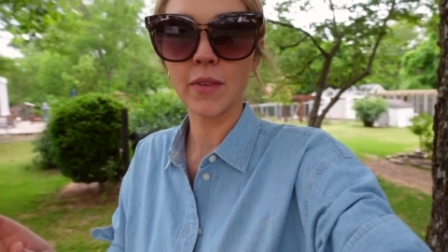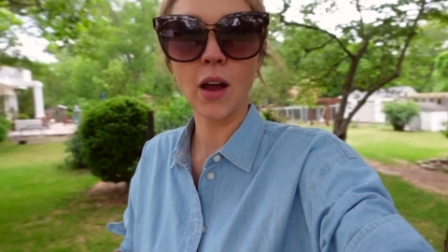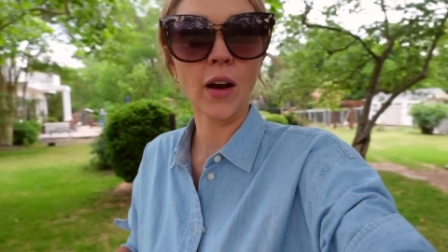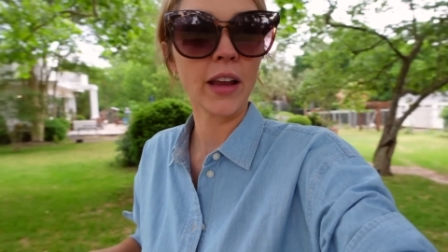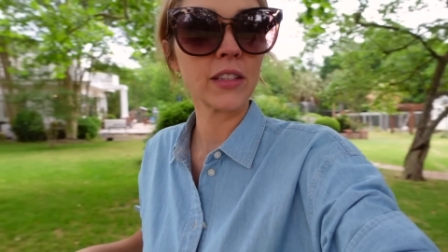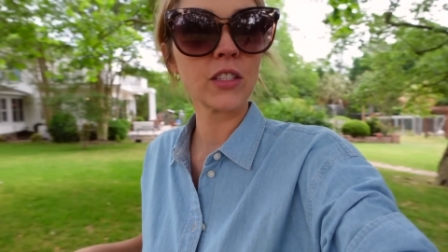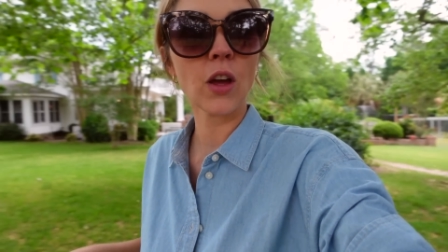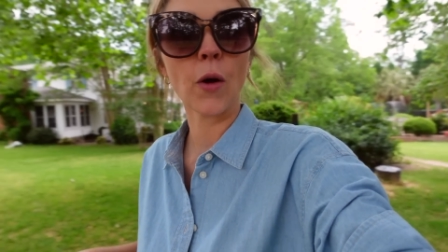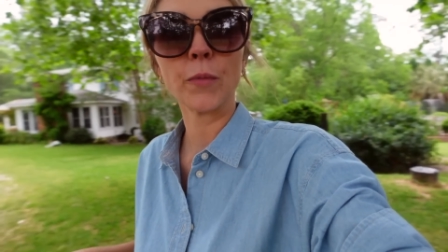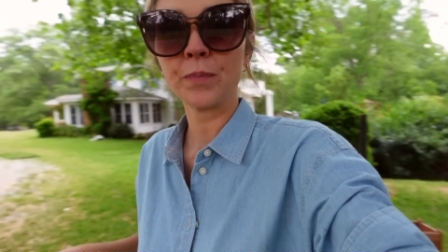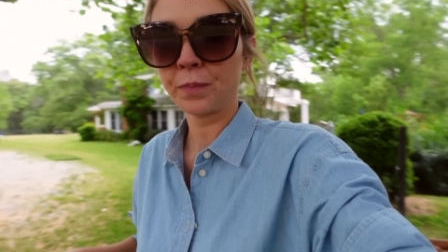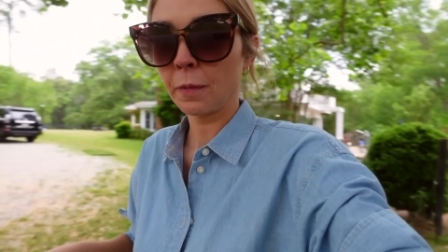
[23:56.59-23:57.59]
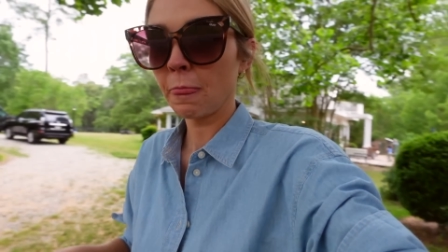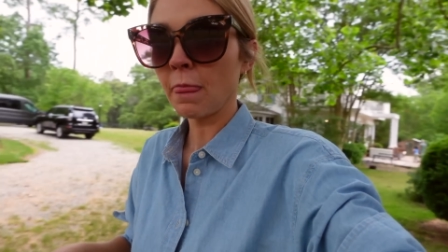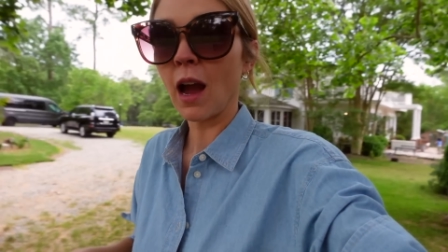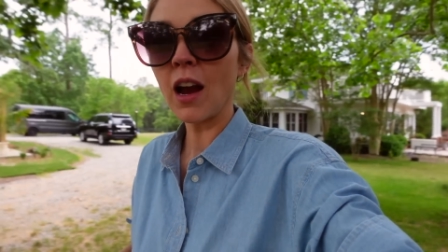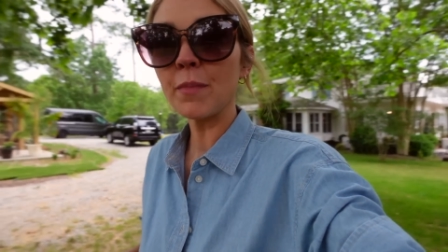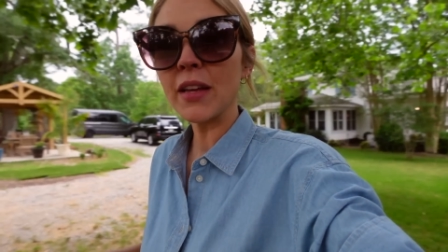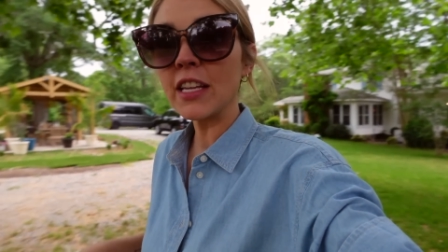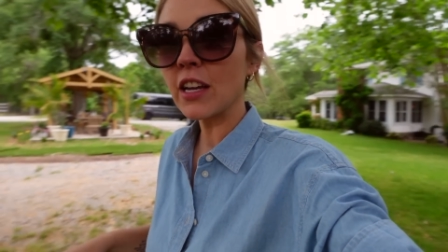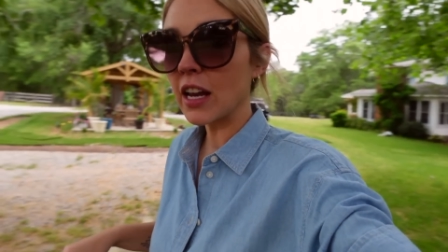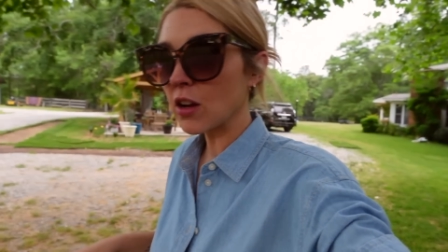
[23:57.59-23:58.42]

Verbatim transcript: All right, so all right, Benny, you got